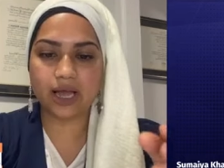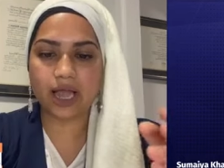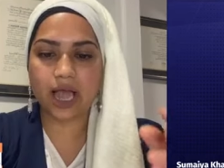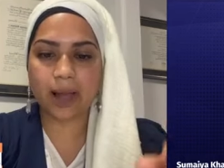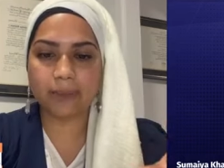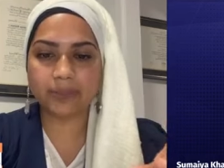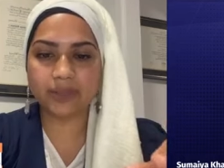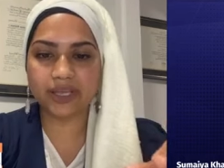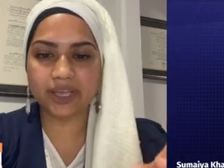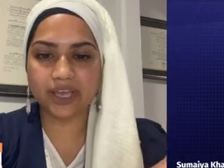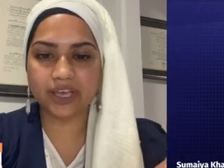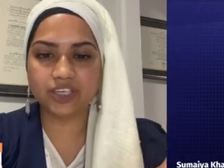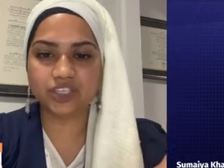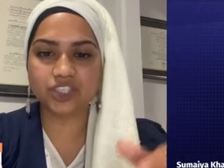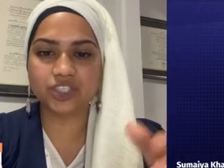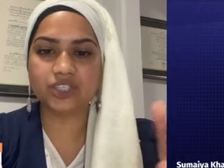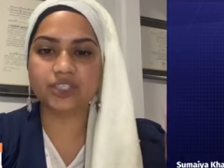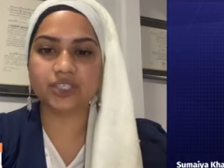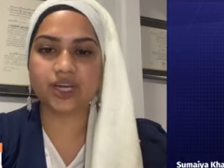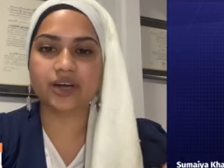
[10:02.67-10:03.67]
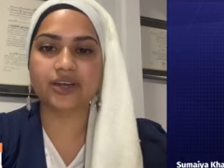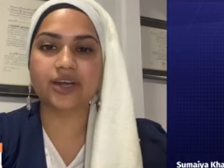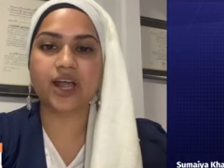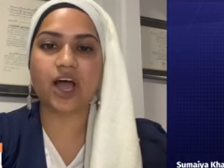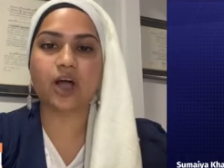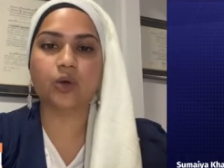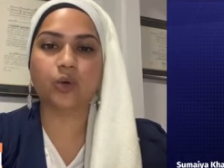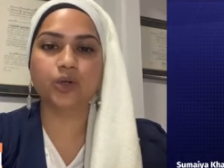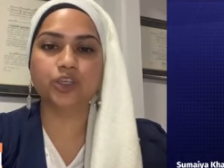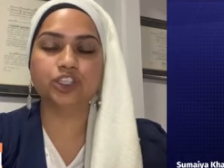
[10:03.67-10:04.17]
applications are
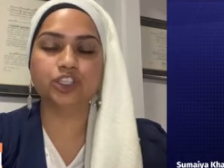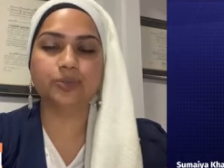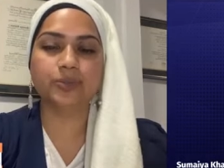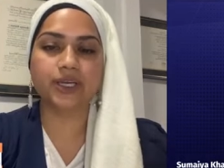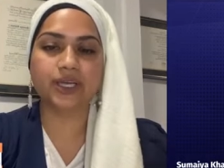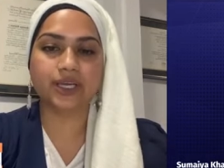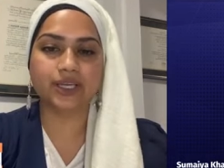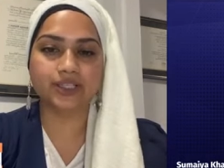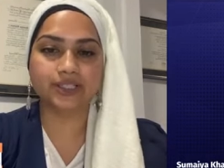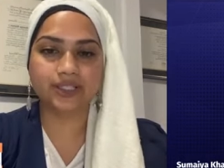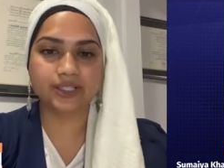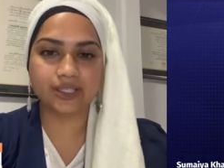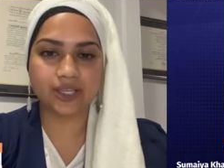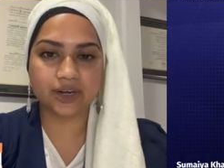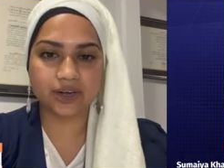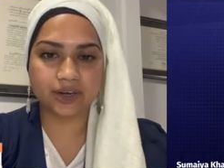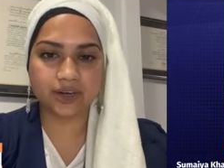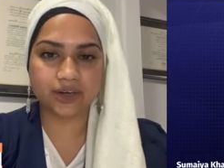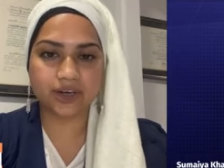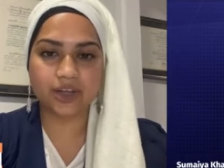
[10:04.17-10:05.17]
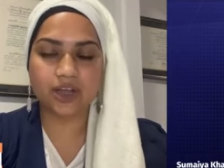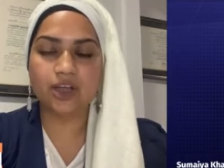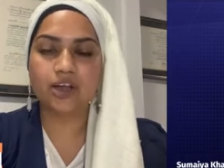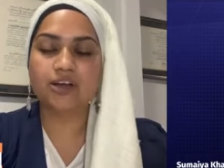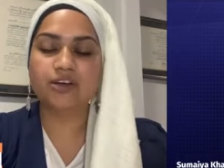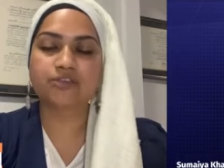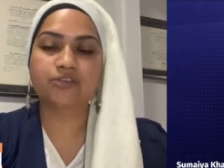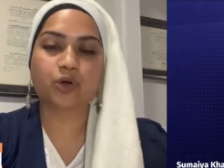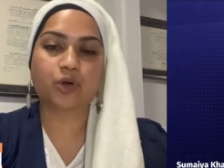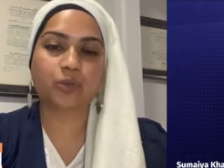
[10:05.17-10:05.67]
now going to be considered
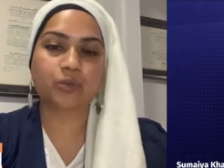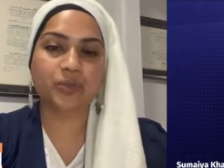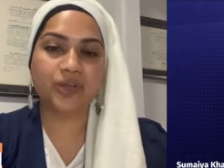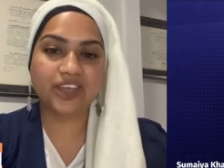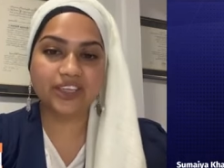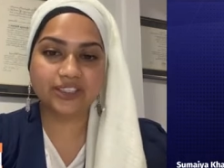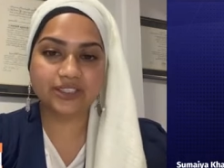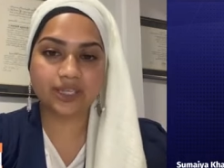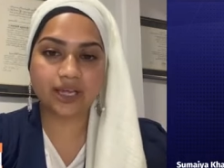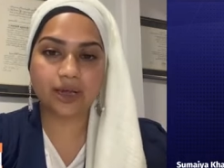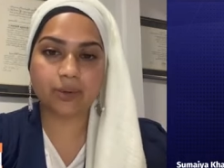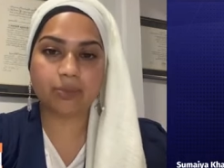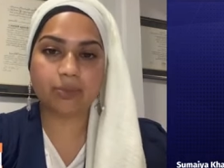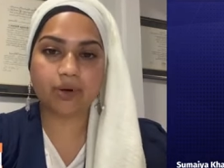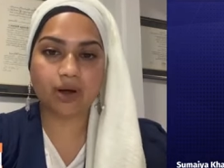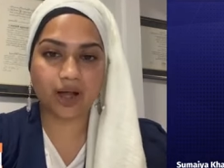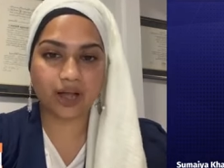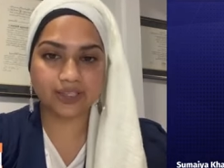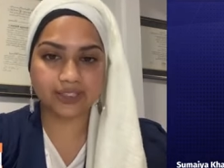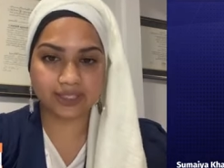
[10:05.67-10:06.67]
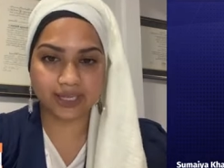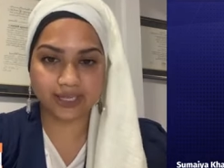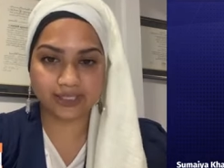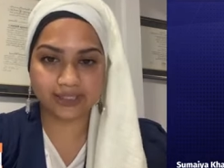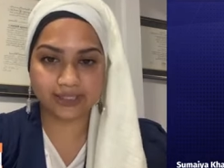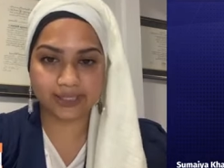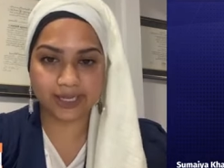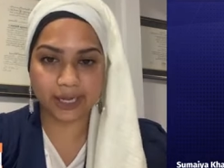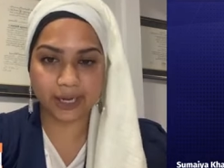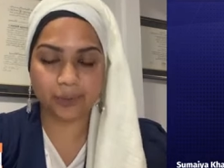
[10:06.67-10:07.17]
for visa
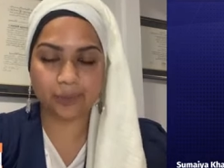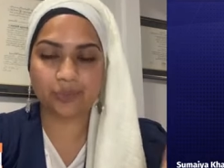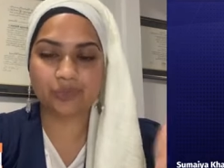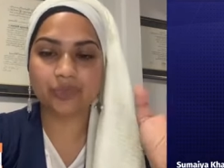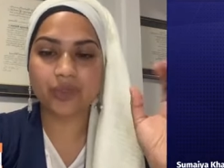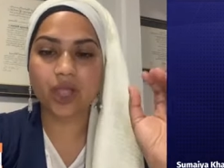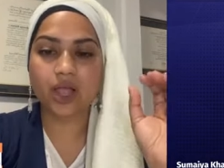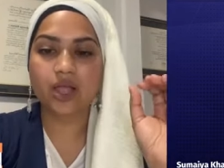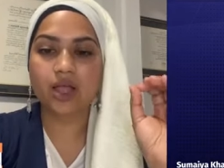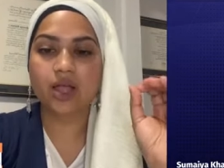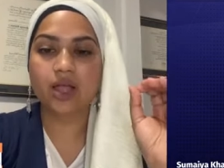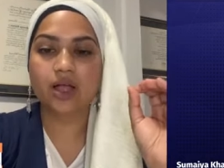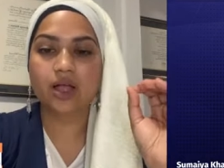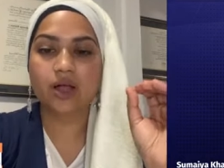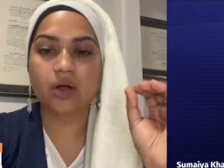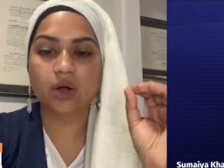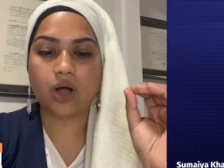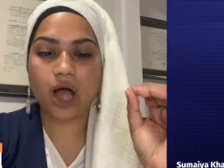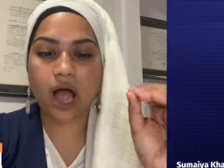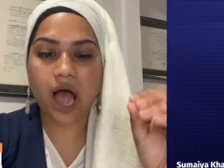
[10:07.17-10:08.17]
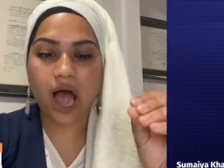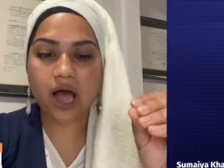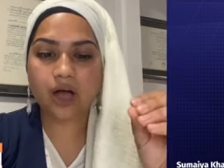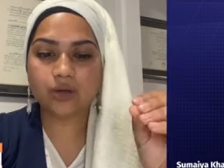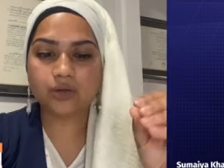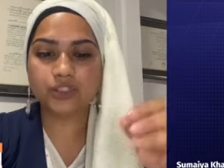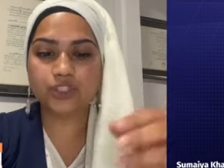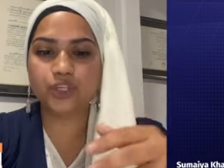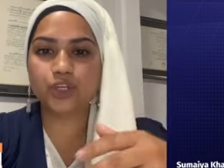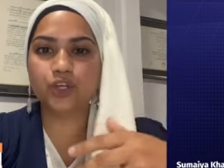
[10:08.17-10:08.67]
processing.
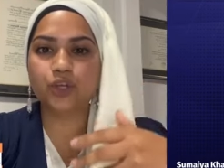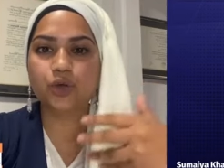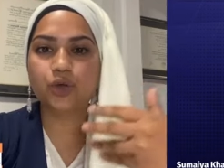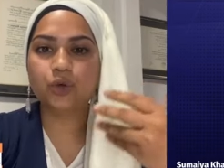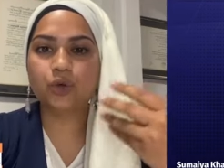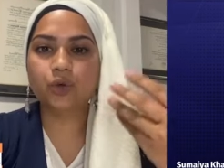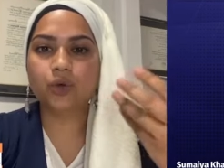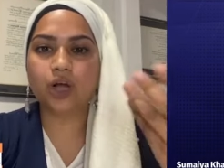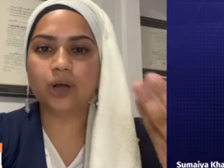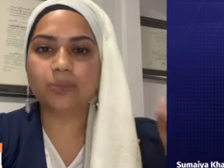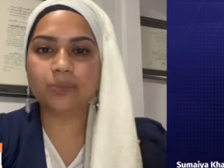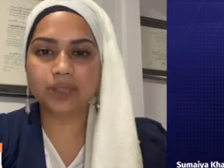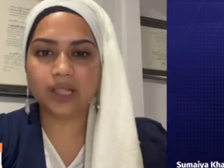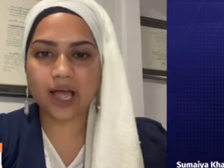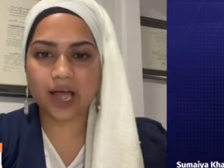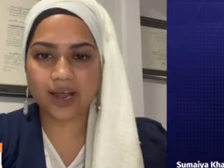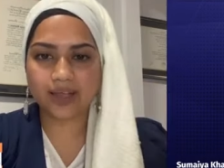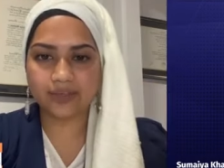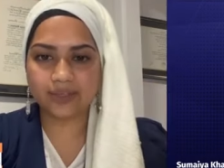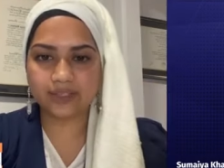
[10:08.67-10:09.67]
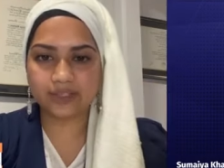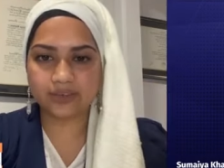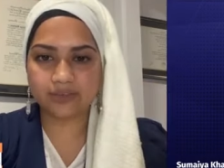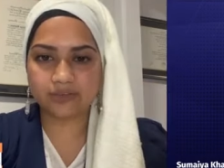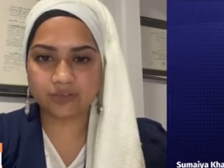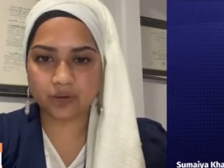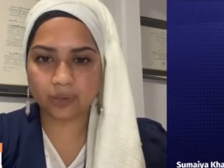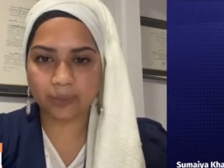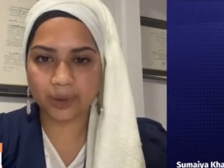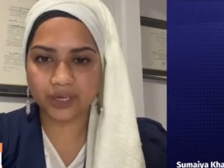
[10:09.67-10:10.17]
How do you apply this
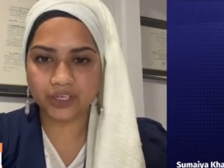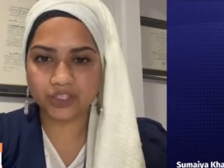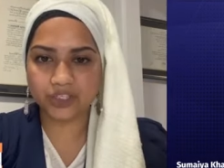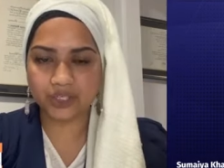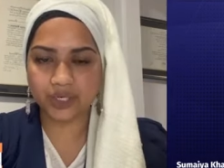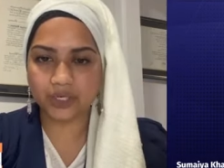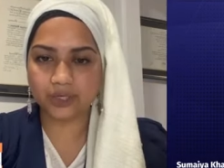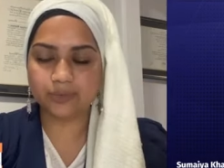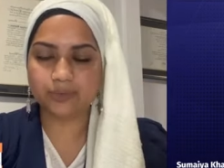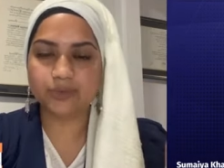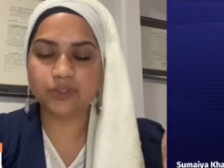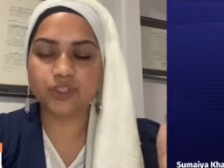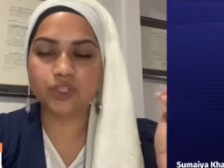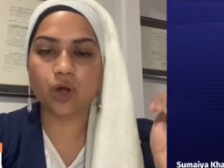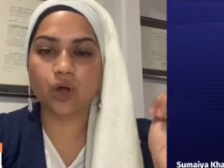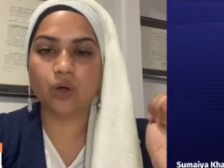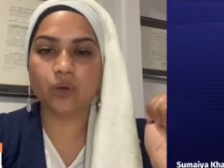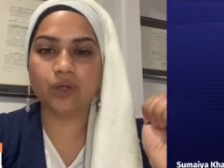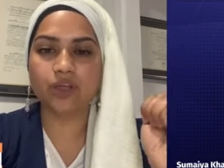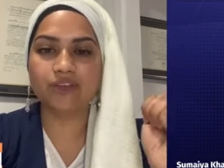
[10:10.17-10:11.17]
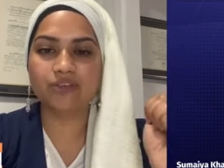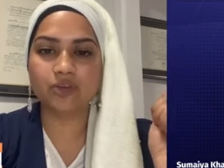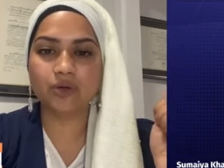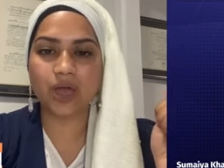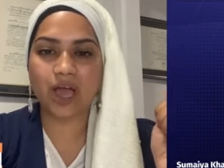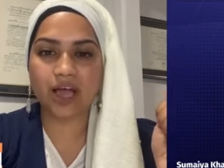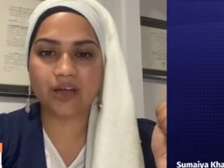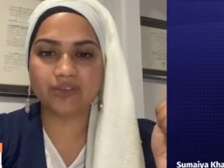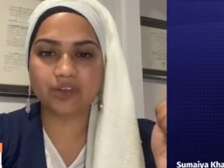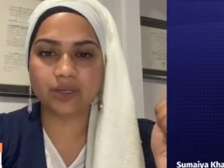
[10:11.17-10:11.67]
information? So if
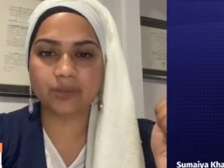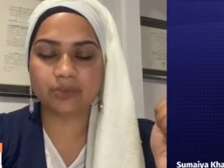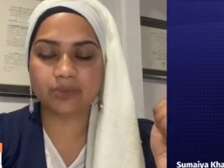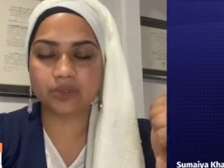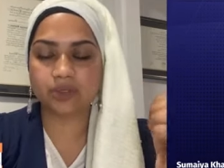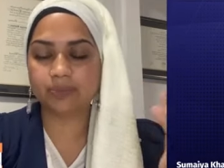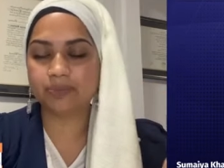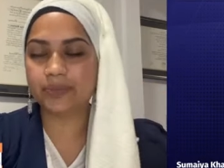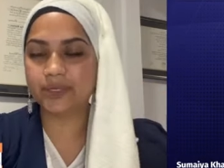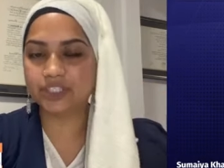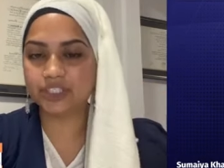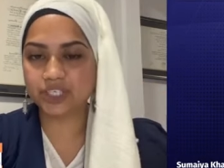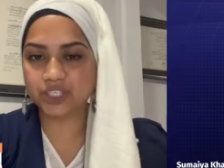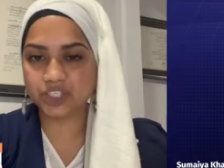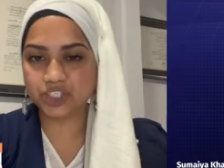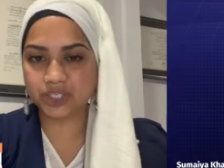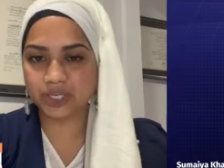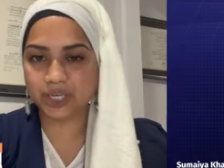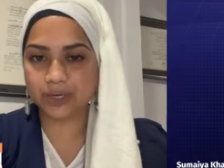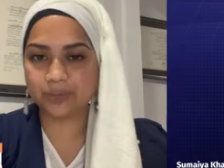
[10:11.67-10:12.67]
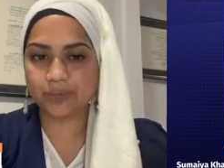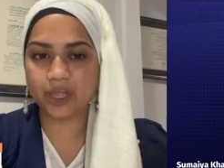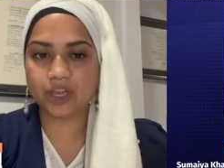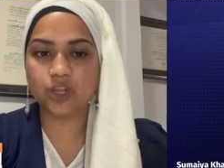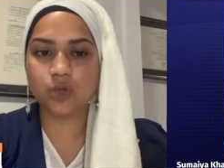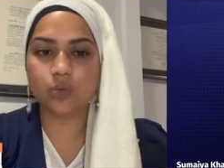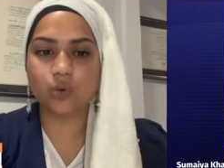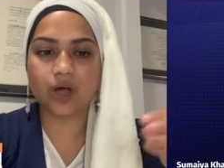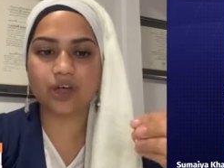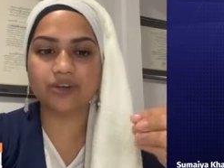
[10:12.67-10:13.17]
you have a petition
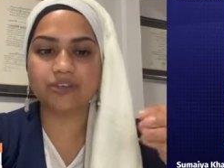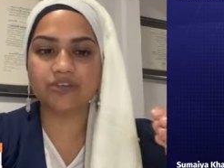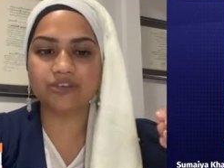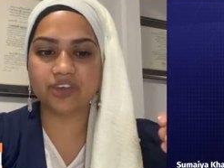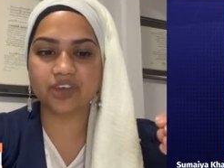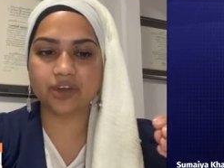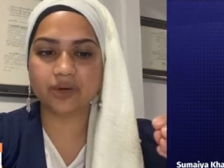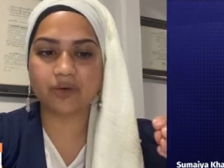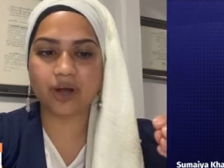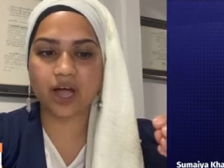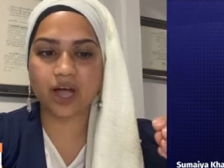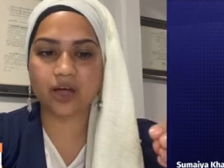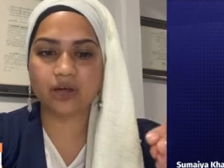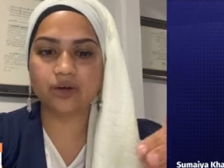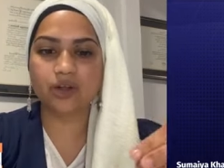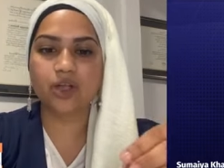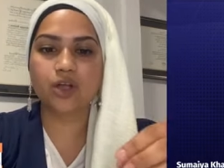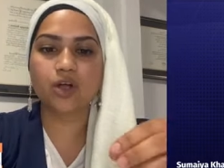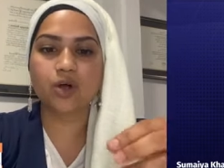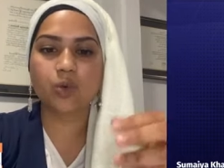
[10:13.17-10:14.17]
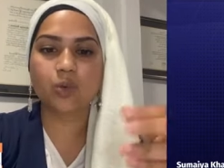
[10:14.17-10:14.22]
and you want to figure out